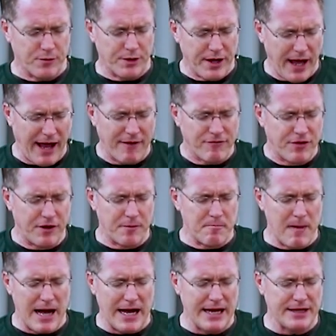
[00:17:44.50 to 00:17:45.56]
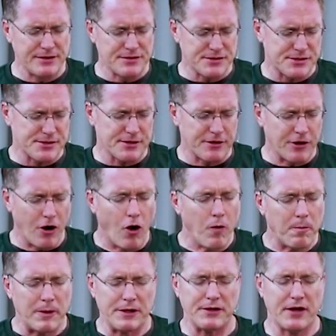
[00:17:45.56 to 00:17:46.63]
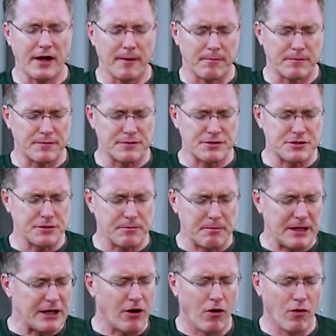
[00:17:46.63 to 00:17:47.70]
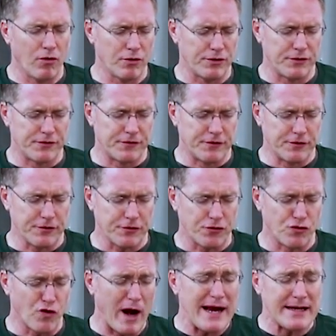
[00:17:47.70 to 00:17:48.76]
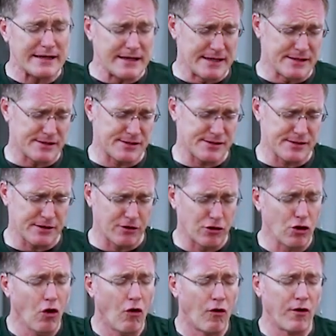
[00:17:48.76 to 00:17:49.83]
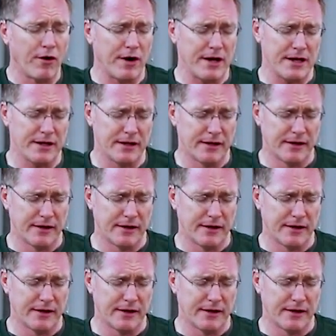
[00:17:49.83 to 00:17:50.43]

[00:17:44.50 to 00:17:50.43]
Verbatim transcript: would have their minds opened up to behold greatness, glory.